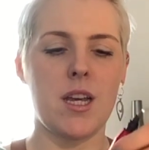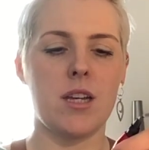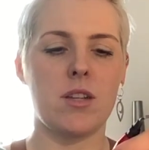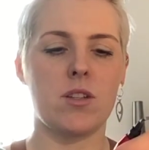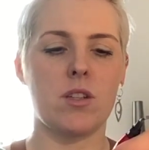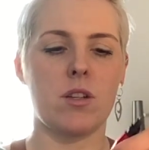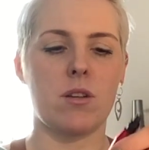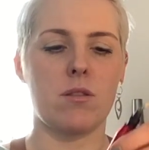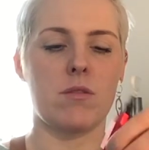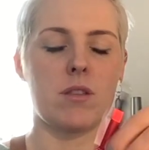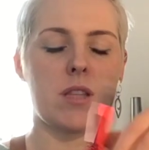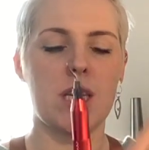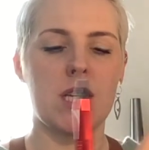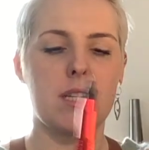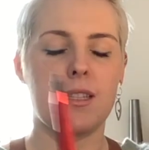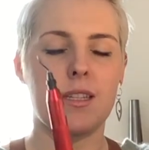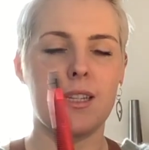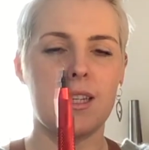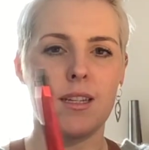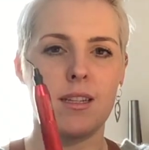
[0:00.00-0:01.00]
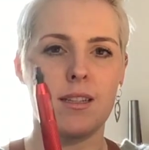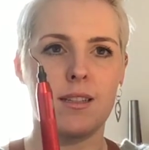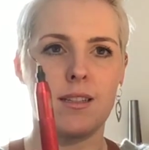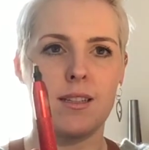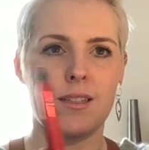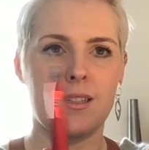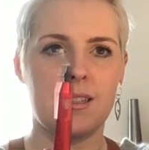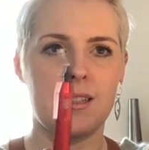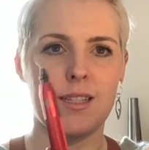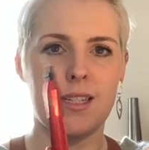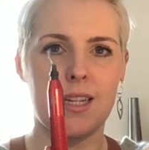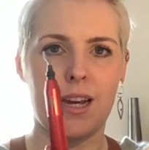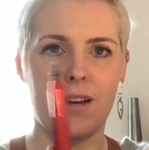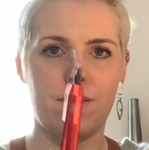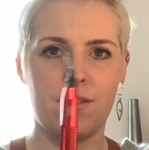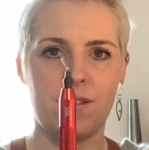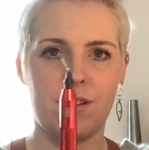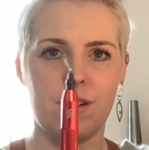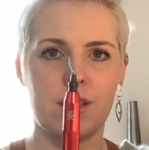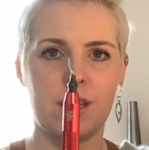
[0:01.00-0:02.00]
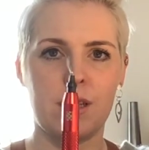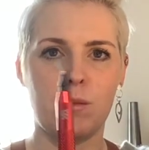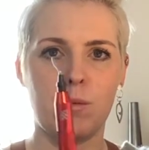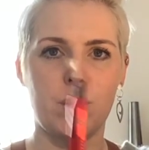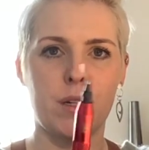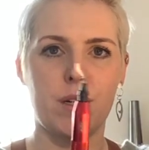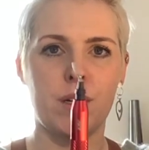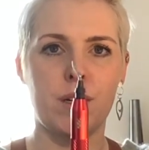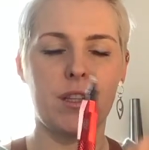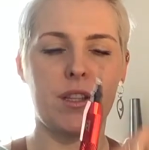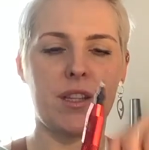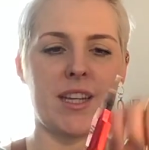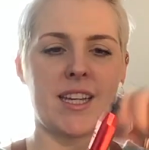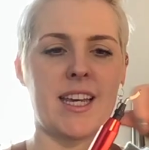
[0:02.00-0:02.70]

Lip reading: So this is definitely worth,